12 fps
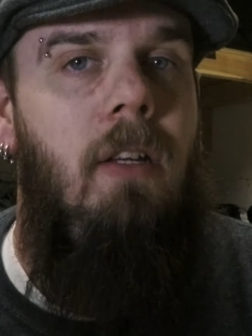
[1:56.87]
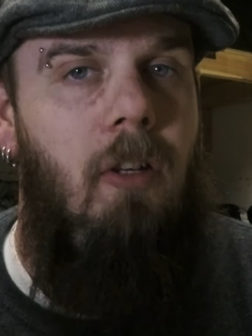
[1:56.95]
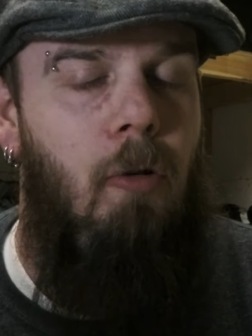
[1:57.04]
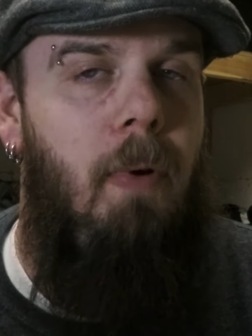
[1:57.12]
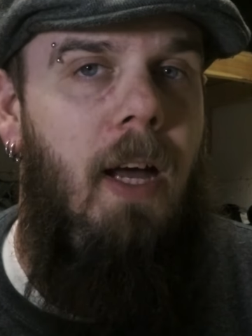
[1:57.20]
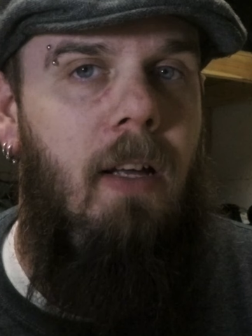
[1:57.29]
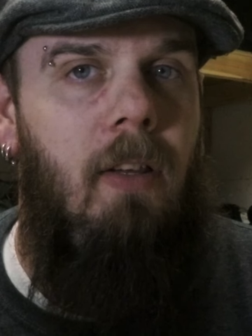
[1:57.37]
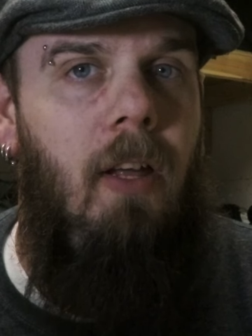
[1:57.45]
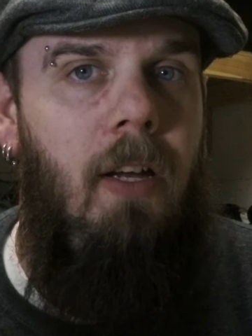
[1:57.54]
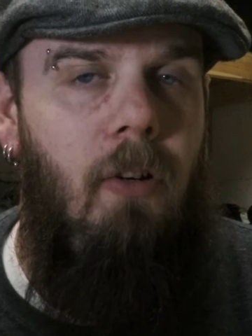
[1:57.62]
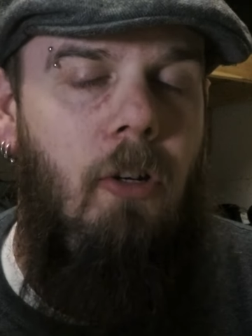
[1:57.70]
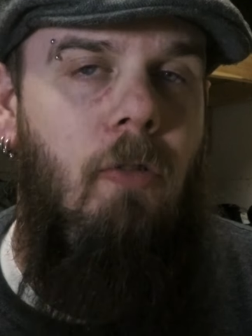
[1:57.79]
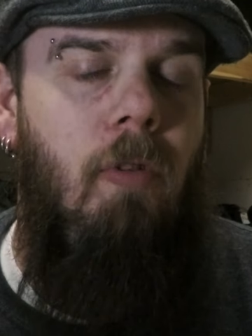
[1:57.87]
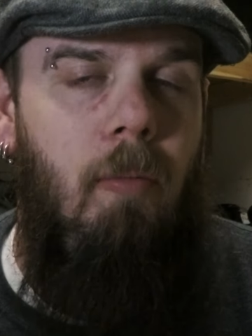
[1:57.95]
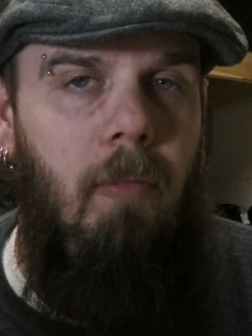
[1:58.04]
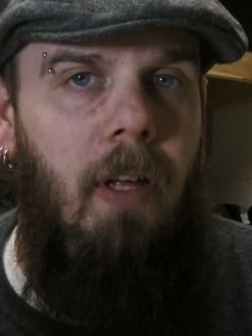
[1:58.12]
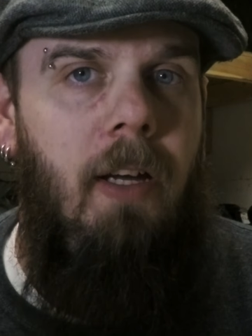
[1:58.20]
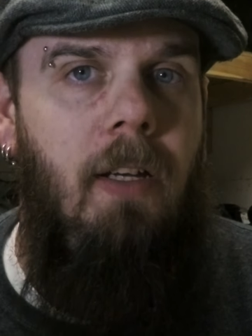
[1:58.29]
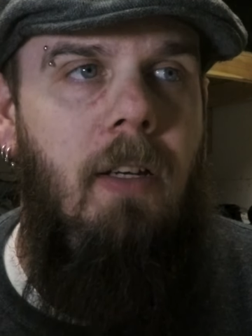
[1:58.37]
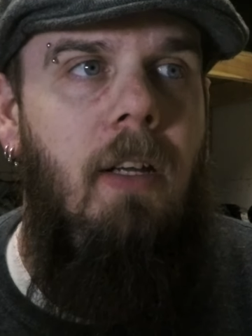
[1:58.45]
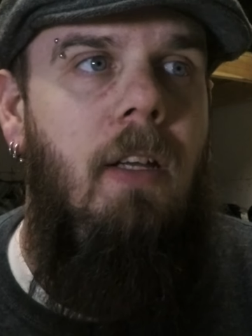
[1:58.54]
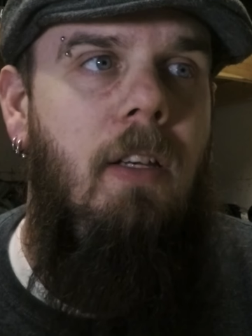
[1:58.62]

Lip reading: your backlight or your rim light,